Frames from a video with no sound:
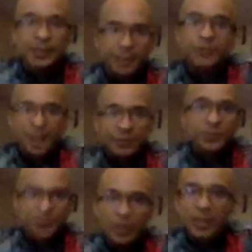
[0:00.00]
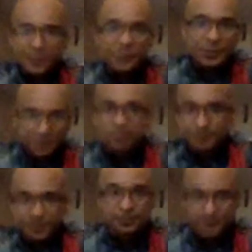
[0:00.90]
travels in waves.
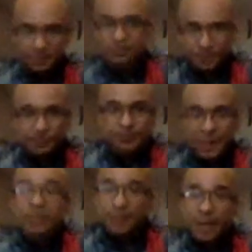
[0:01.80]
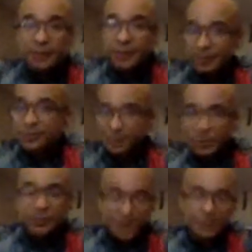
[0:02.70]
Light travels in
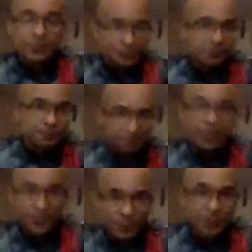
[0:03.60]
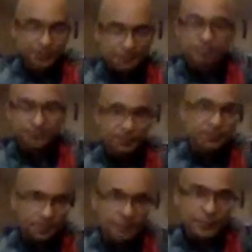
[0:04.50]
waves too, by the way.
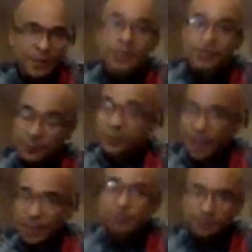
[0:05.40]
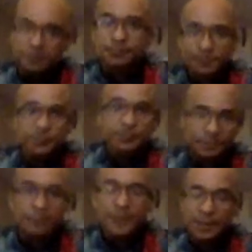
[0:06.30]
Photons,
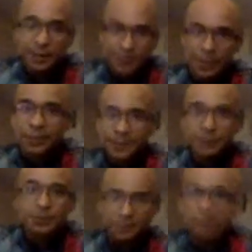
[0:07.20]
electrons,